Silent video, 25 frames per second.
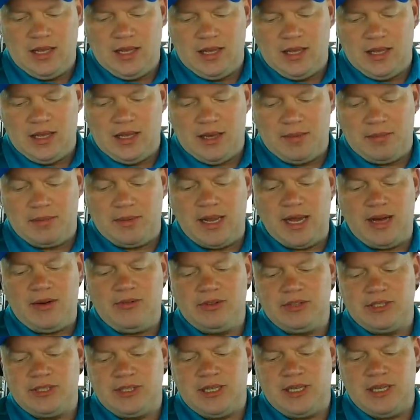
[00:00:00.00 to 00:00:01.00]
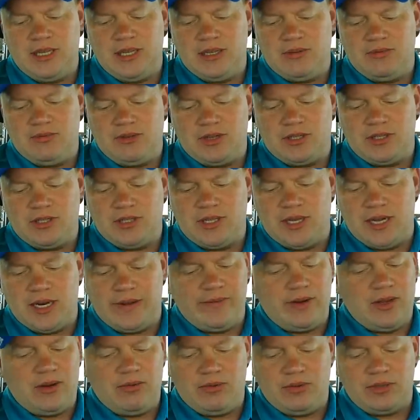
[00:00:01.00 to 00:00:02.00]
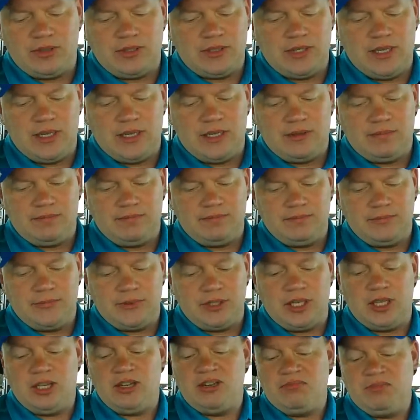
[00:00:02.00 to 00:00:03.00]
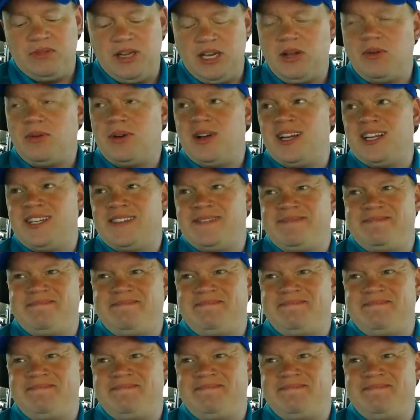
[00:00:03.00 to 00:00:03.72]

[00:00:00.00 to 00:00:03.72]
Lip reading: But I was a kid watching that. I've not watched that. So, anyway.